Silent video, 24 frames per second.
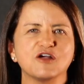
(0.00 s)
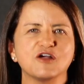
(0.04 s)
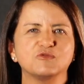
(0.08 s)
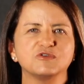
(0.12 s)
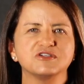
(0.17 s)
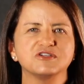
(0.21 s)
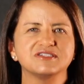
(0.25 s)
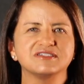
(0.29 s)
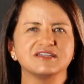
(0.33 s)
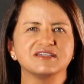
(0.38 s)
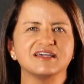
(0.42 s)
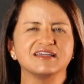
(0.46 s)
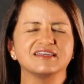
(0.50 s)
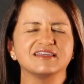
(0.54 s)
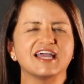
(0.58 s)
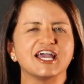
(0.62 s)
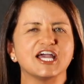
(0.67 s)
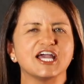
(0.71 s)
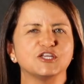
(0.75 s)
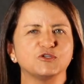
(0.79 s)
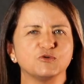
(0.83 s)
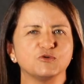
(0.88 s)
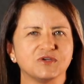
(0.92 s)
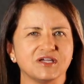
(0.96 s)
I would say is
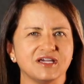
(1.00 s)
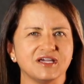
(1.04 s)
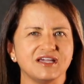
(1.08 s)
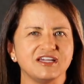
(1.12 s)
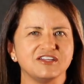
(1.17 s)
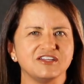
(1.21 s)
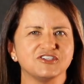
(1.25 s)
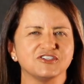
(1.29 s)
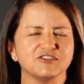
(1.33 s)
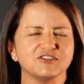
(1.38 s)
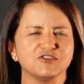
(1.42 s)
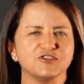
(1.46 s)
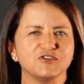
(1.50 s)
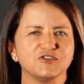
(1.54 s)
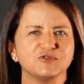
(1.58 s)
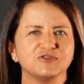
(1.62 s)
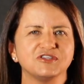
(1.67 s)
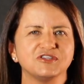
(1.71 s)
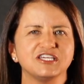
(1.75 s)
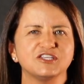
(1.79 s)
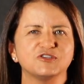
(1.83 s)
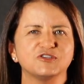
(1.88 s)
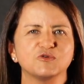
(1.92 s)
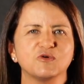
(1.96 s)
education. You
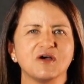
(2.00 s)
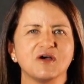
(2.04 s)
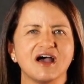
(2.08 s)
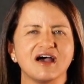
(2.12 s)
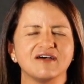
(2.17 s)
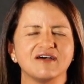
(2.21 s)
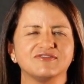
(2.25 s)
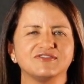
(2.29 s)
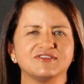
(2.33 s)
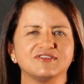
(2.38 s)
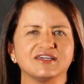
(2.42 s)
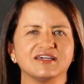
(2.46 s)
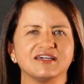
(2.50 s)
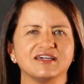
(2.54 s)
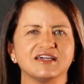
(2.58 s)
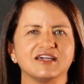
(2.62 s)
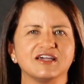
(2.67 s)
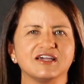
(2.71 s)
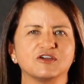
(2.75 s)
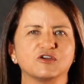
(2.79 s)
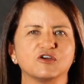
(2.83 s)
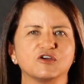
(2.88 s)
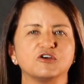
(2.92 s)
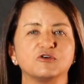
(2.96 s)
need to have
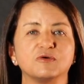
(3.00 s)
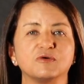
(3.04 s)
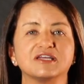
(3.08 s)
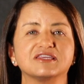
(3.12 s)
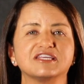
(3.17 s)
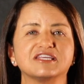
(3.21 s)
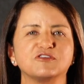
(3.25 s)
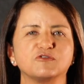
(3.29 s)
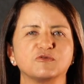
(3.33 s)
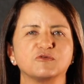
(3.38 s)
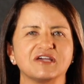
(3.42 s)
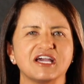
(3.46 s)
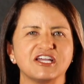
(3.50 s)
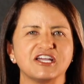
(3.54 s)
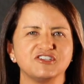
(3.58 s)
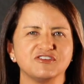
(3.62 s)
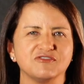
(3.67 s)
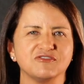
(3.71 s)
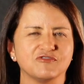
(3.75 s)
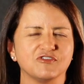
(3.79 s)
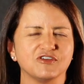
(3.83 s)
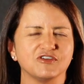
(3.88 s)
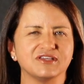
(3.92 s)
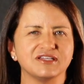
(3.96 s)
the correct
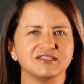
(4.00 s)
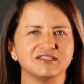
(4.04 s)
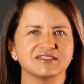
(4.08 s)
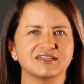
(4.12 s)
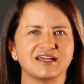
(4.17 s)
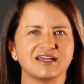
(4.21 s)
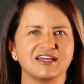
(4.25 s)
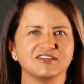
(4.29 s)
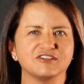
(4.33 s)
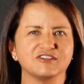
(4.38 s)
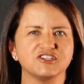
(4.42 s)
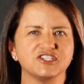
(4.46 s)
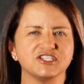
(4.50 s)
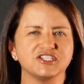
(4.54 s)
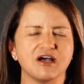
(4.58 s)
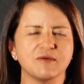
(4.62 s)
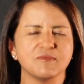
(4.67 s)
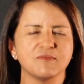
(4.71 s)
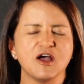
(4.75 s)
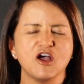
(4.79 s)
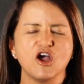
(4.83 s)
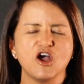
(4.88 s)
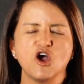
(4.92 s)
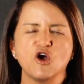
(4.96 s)
education for this kind of
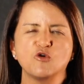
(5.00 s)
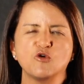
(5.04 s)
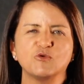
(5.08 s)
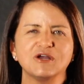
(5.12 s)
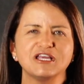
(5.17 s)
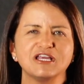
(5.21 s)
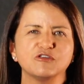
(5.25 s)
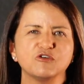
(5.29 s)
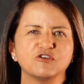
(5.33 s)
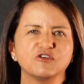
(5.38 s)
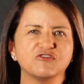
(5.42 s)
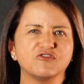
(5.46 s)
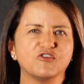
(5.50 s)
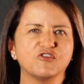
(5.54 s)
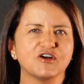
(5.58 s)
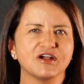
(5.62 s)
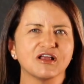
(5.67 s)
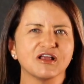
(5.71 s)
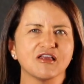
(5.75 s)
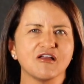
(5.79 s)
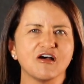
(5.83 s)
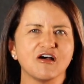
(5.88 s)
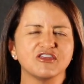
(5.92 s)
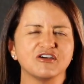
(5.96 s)
job. We look for
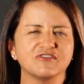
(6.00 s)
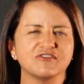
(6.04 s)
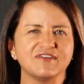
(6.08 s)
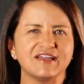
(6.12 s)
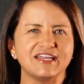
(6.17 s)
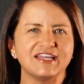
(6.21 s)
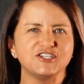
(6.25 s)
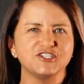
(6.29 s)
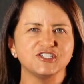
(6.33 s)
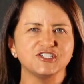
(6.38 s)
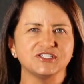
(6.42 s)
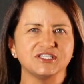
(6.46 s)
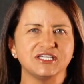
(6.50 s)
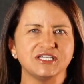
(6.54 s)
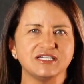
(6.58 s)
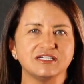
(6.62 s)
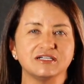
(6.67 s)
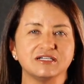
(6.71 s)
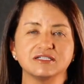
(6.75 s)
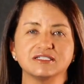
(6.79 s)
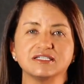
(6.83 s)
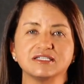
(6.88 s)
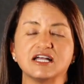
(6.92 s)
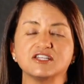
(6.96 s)
a lot of
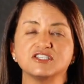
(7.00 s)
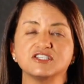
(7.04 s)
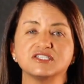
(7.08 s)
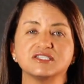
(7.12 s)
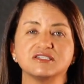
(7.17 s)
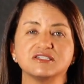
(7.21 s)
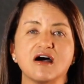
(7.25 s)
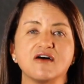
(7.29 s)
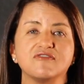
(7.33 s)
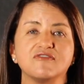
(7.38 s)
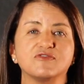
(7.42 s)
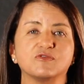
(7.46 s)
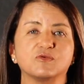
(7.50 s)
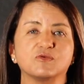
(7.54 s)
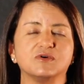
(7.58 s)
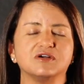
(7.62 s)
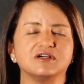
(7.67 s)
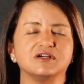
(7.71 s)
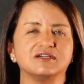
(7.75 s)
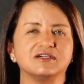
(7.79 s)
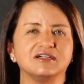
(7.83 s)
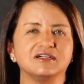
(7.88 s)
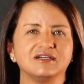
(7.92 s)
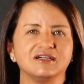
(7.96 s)
engineers and
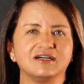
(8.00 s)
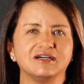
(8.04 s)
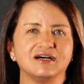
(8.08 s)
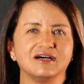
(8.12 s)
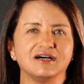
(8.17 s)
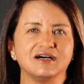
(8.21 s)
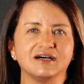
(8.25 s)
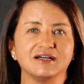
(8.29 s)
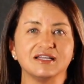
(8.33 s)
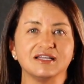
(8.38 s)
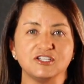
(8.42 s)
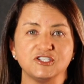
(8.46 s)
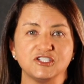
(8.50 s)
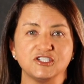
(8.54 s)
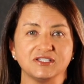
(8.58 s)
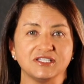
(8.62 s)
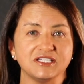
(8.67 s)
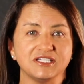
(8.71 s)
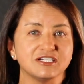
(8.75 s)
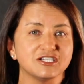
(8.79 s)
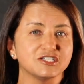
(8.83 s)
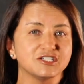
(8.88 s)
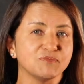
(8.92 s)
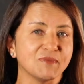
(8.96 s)
software
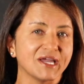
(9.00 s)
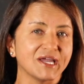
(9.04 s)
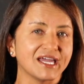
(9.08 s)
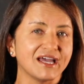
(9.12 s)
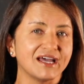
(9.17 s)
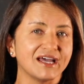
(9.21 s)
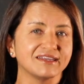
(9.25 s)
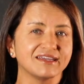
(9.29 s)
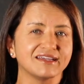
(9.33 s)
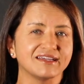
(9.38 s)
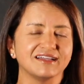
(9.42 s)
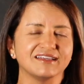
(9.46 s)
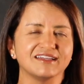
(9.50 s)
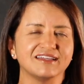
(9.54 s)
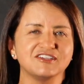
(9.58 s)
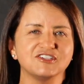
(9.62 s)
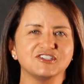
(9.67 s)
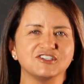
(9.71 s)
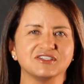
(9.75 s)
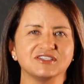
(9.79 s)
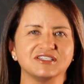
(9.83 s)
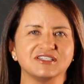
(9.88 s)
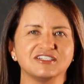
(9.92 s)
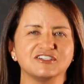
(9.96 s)
engineers, mechanical
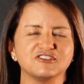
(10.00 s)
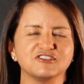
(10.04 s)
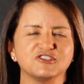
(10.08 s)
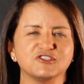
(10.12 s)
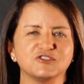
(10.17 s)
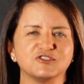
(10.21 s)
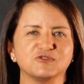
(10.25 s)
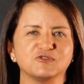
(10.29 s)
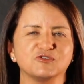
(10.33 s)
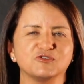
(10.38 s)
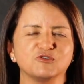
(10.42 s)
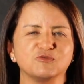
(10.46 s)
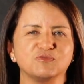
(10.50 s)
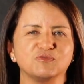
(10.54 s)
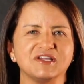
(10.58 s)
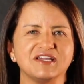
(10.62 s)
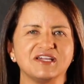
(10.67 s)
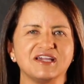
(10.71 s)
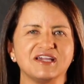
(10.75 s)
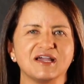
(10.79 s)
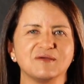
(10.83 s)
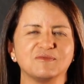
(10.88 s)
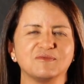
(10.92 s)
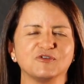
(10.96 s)
engineers too, to
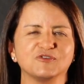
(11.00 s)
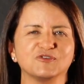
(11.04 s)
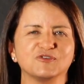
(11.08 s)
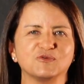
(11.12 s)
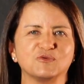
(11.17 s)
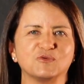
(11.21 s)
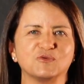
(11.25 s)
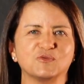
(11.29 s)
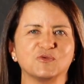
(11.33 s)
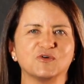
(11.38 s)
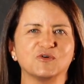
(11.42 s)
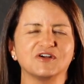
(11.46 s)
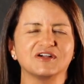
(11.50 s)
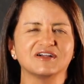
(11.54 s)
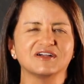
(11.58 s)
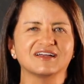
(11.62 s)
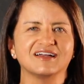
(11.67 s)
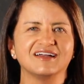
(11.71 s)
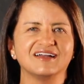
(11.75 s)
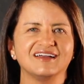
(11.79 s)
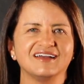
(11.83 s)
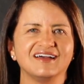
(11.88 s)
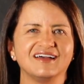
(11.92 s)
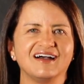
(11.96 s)
be able to work
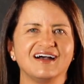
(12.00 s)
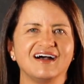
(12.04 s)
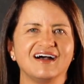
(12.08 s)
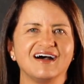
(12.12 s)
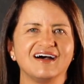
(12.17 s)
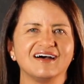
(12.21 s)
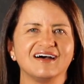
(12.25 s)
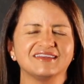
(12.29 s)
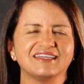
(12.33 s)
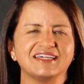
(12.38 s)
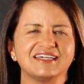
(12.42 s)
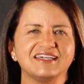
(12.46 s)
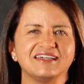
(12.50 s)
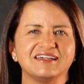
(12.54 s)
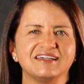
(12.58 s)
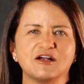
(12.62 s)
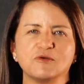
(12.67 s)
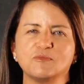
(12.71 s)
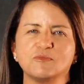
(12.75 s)
here.